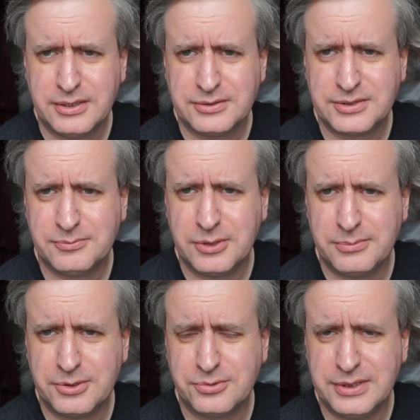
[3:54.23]
somewhere
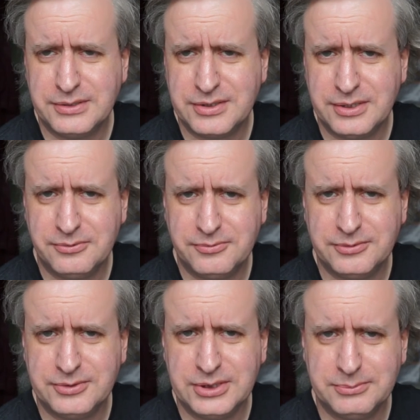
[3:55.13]
between 10 and
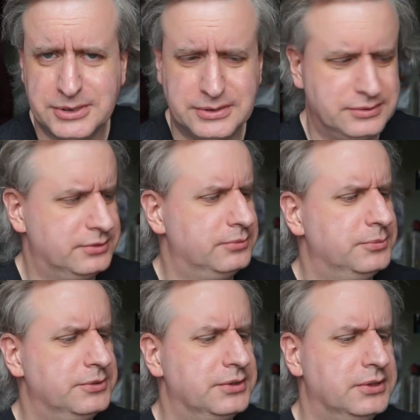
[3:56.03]
15 minutes
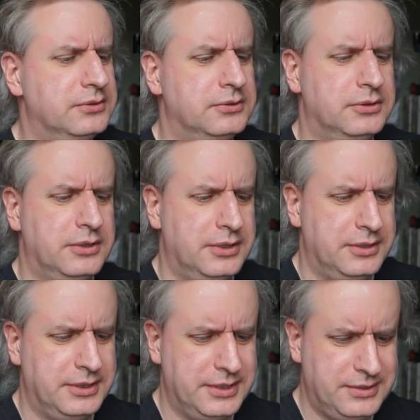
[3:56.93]
but uh,
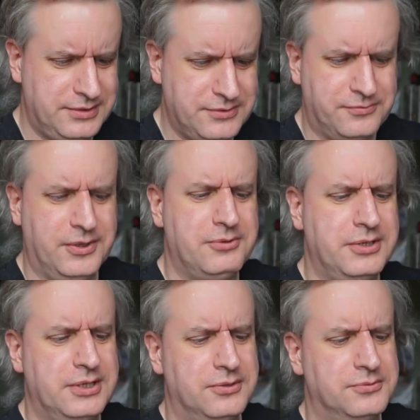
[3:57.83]
yeah this is
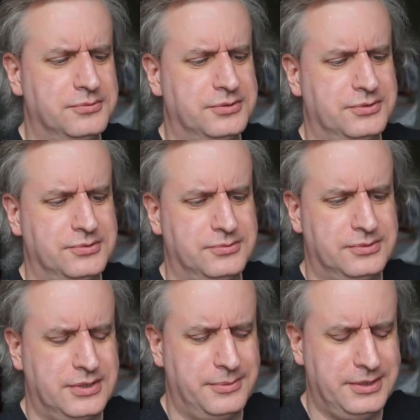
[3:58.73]
very old school
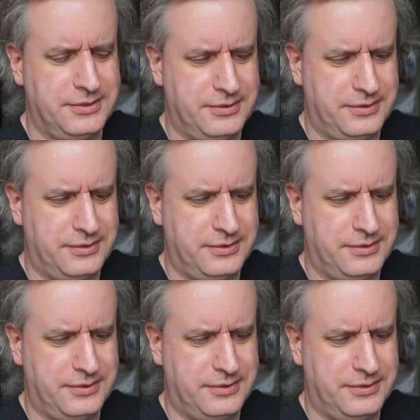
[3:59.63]
I mean